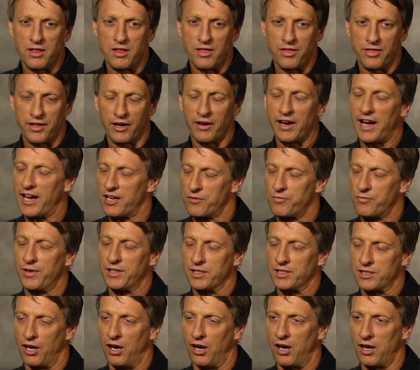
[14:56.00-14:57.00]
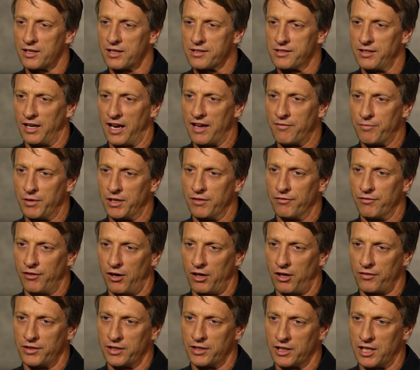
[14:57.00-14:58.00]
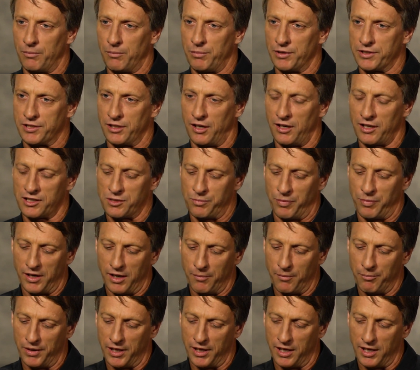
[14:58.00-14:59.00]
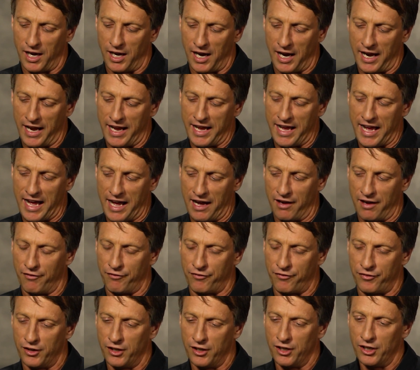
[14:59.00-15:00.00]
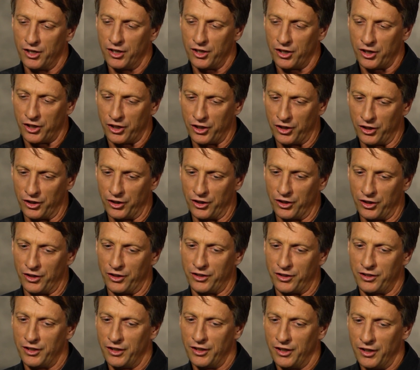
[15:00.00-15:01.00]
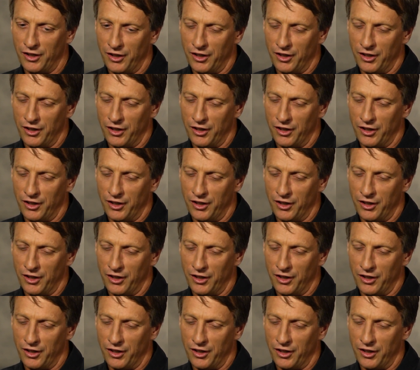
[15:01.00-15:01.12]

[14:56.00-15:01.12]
there have been talks, and I've been involved in a couple talks, but but I have heard.